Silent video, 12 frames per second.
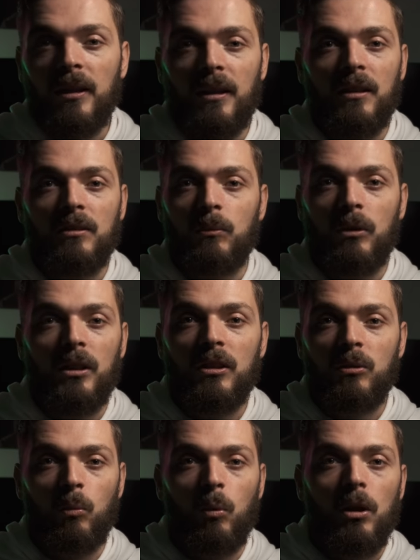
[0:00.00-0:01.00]
It
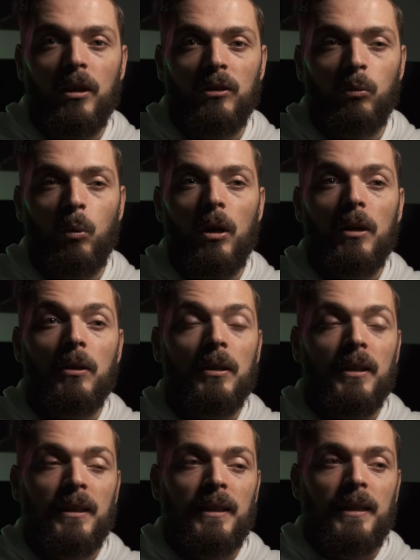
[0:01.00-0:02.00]
doesn't work as well,
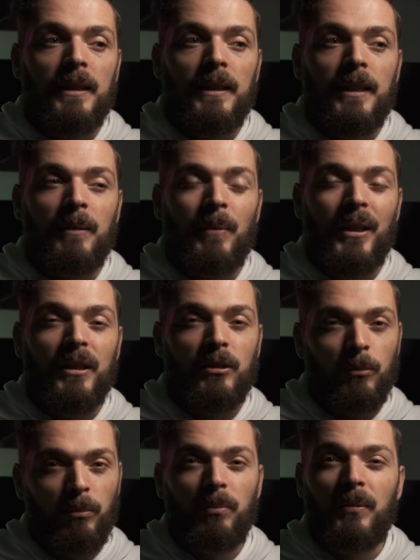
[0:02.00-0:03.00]
and that's
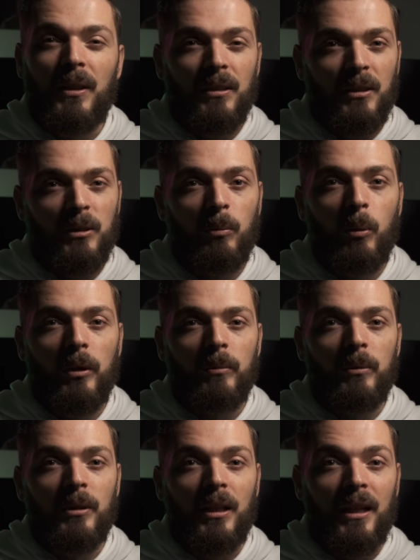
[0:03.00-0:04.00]
a disappointment.